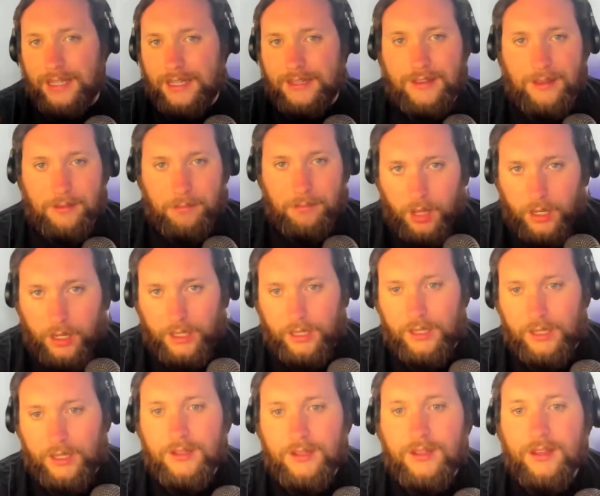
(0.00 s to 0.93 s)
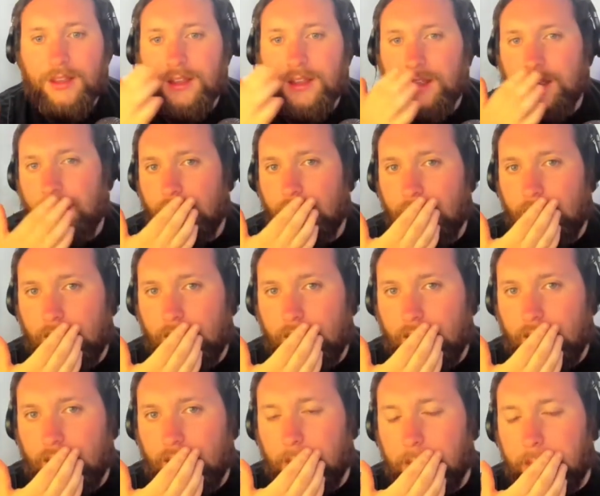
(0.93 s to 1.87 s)
get that money,
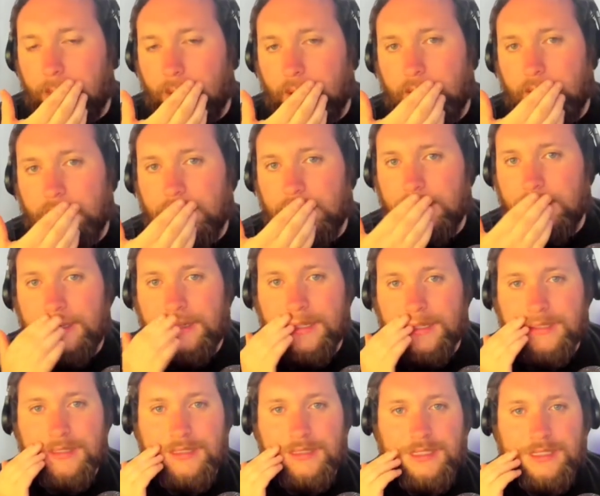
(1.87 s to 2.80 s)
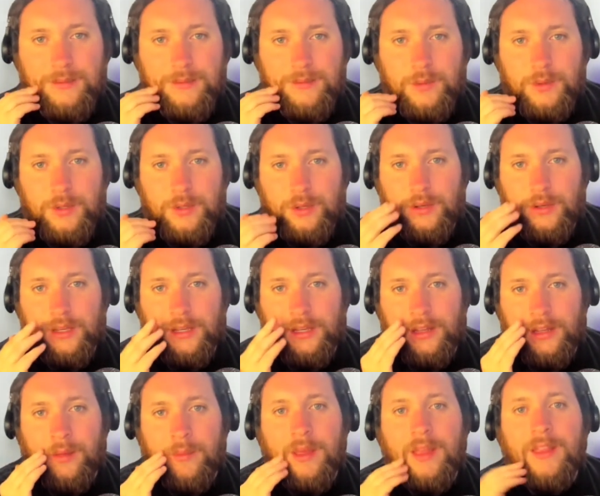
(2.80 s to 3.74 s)
but he doesn't seem to be doing
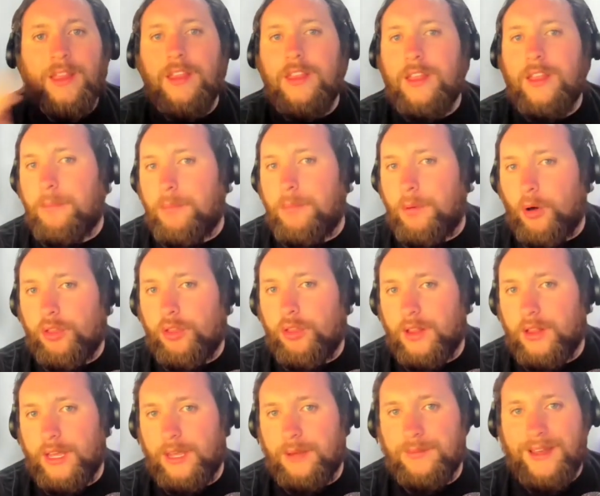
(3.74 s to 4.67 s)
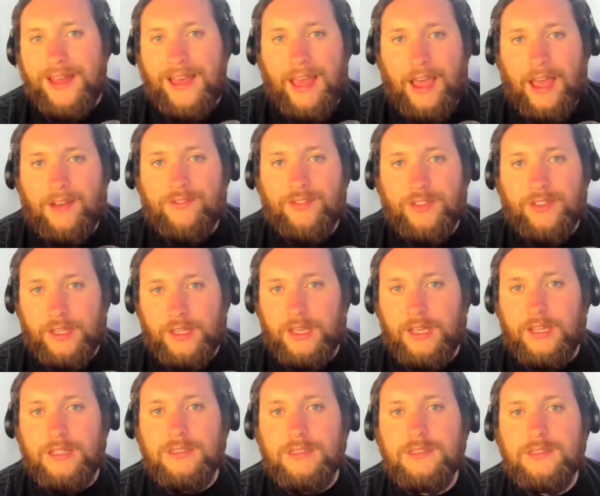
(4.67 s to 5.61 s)
any of them. And then they both claim to have the
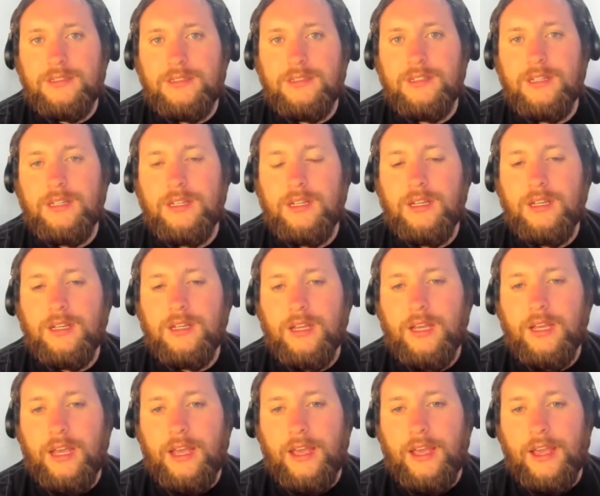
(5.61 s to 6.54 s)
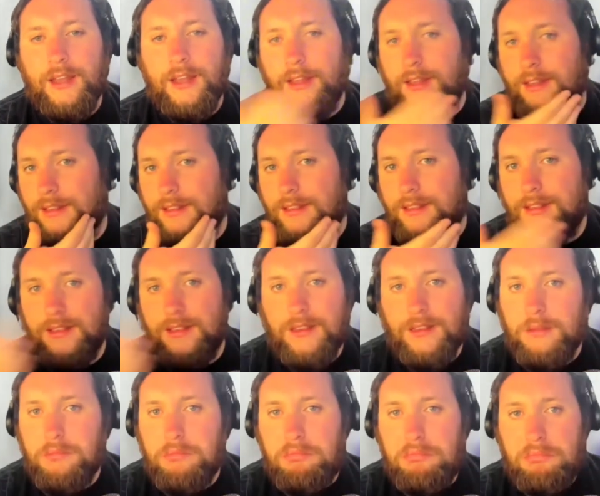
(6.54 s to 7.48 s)
kids, and
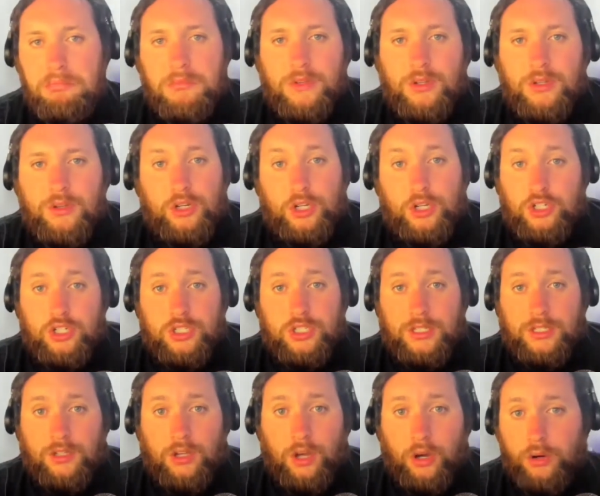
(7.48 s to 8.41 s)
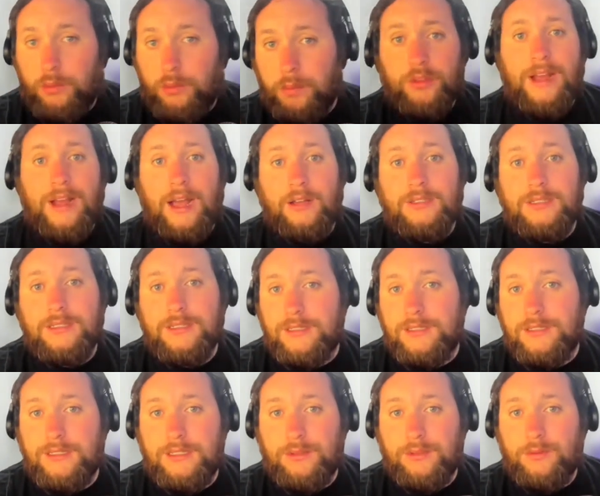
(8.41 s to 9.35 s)
you could just go to both their
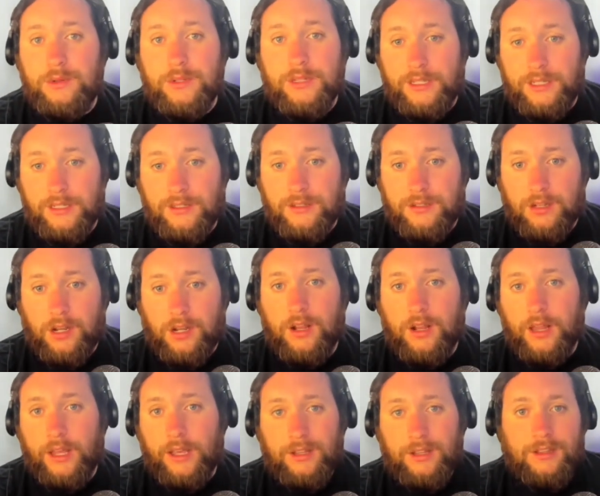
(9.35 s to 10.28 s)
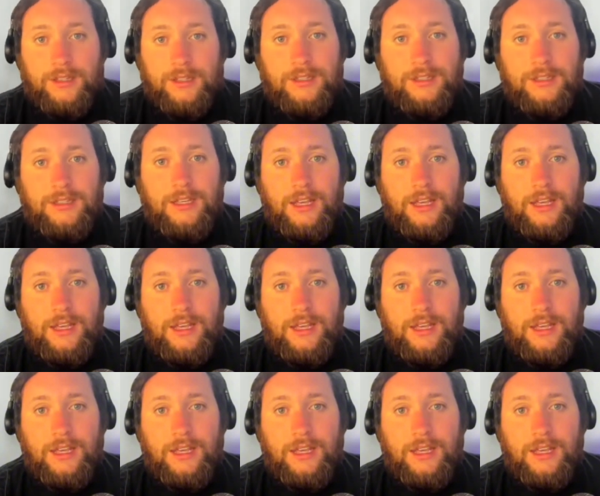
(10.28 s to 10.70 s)
houses and see where the kids are. Like